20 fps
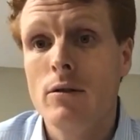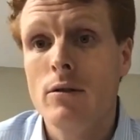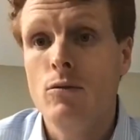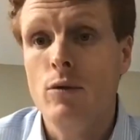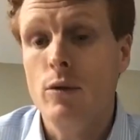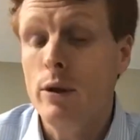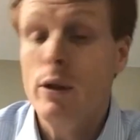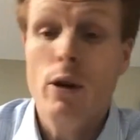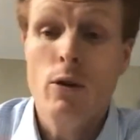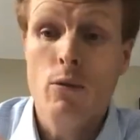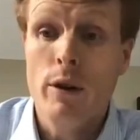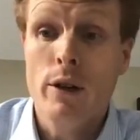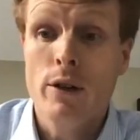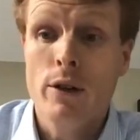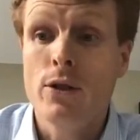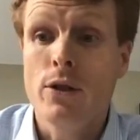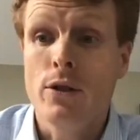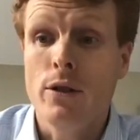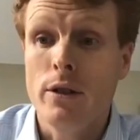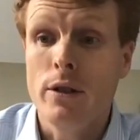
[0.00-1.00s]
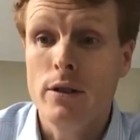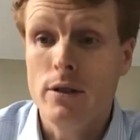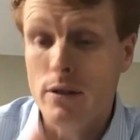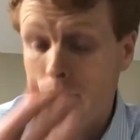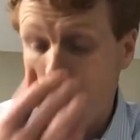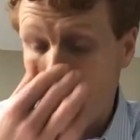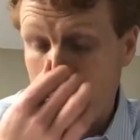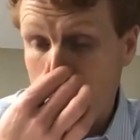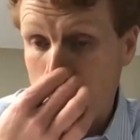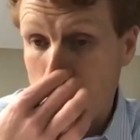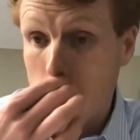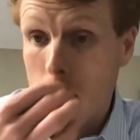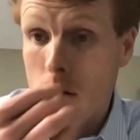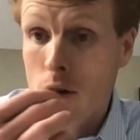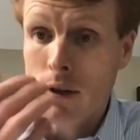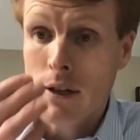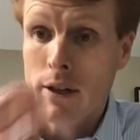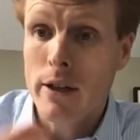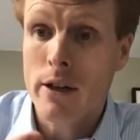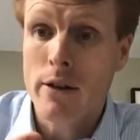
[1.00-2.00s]
we are certain is
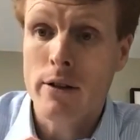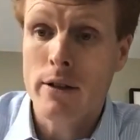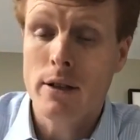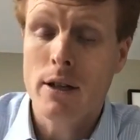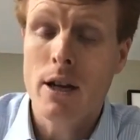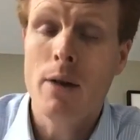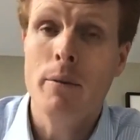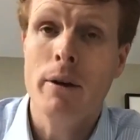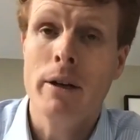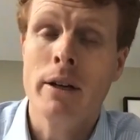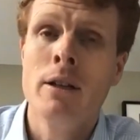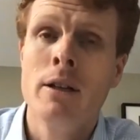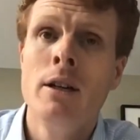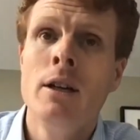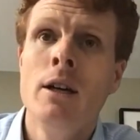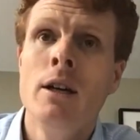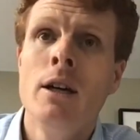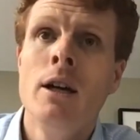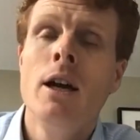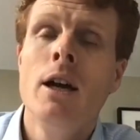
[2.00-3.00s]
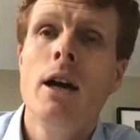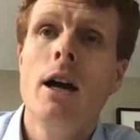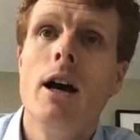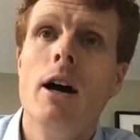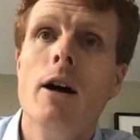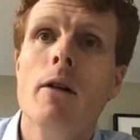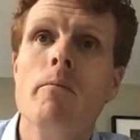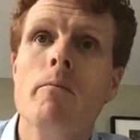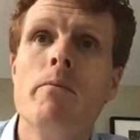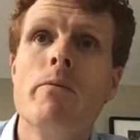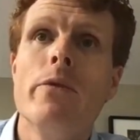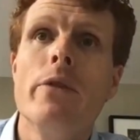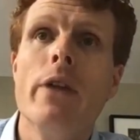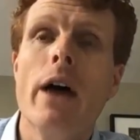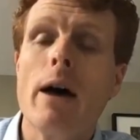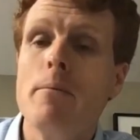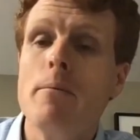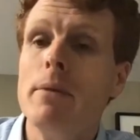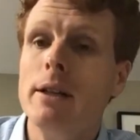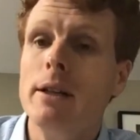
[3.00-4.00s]
already there and is coming.
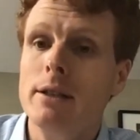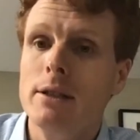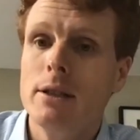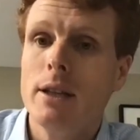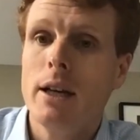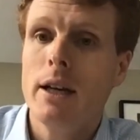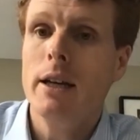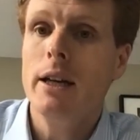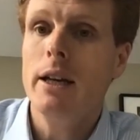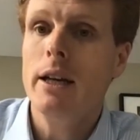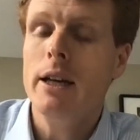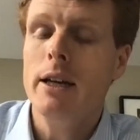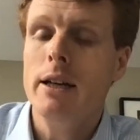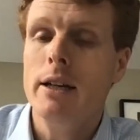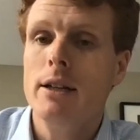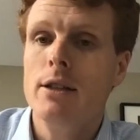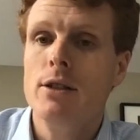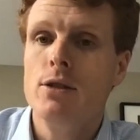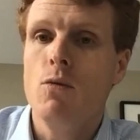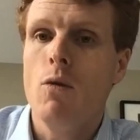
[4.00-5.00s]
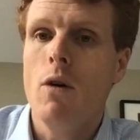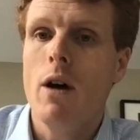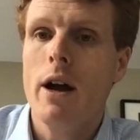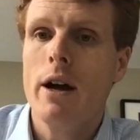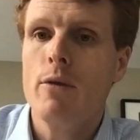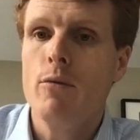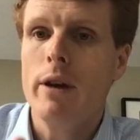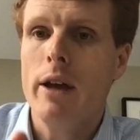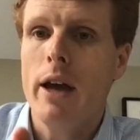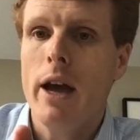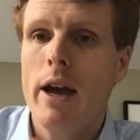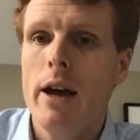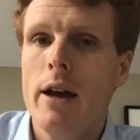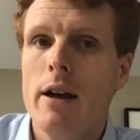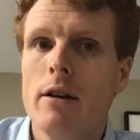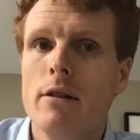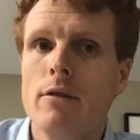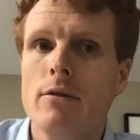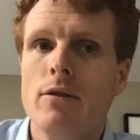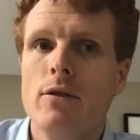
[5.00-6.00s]
That being said, it is why we
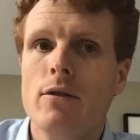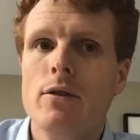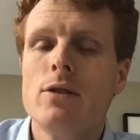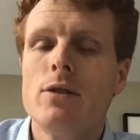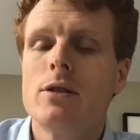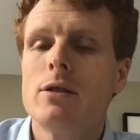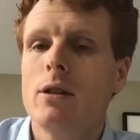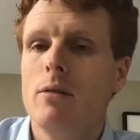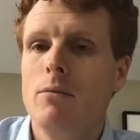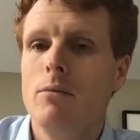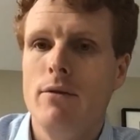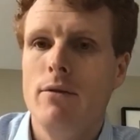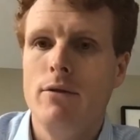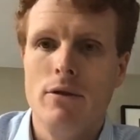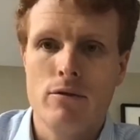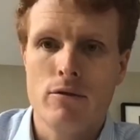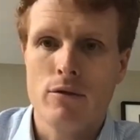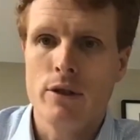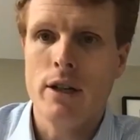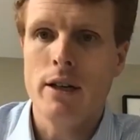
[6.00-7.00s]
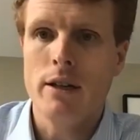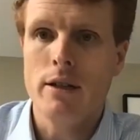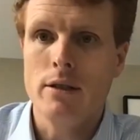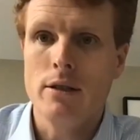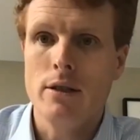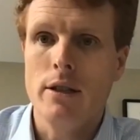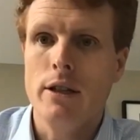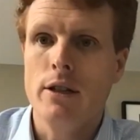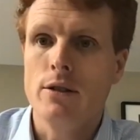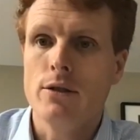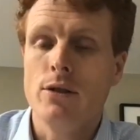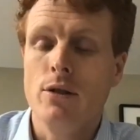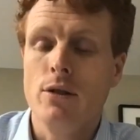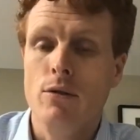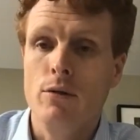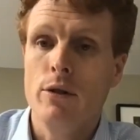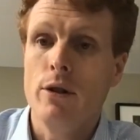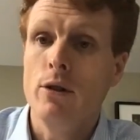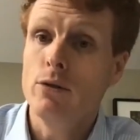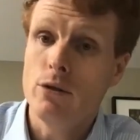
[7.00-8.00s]
have some level of redundancy here.
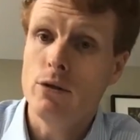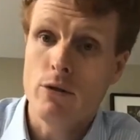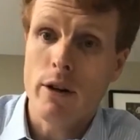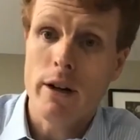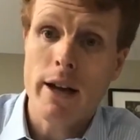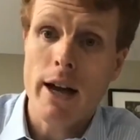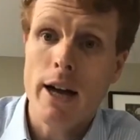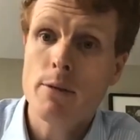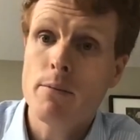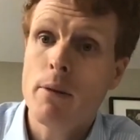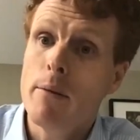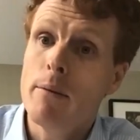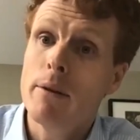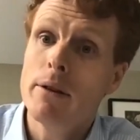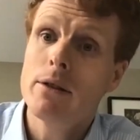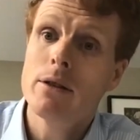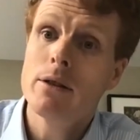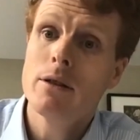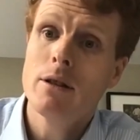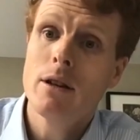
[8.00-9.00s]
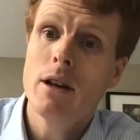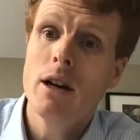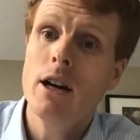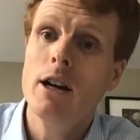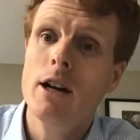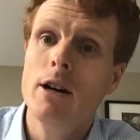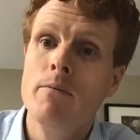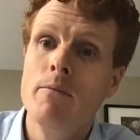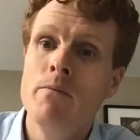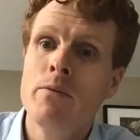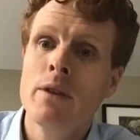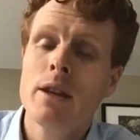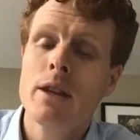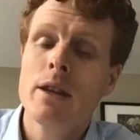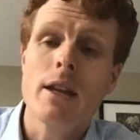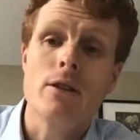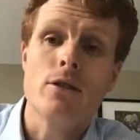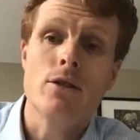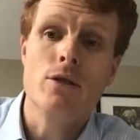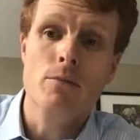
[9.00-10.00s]
So those direct cash payments
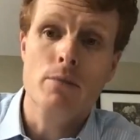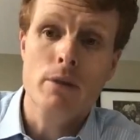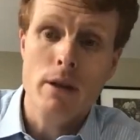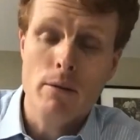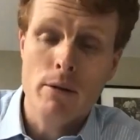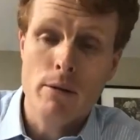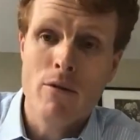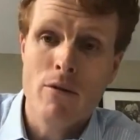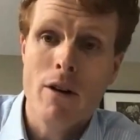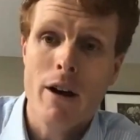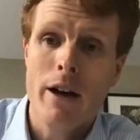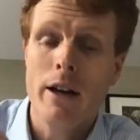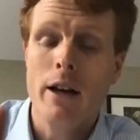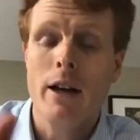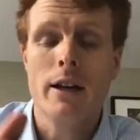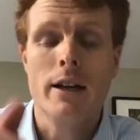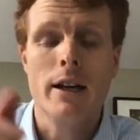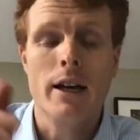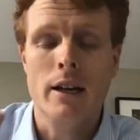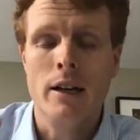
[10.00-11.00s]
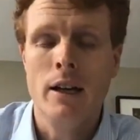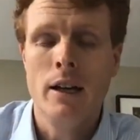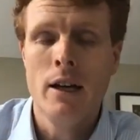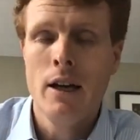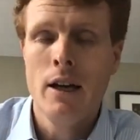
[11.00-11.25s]
that should be able to provide, again,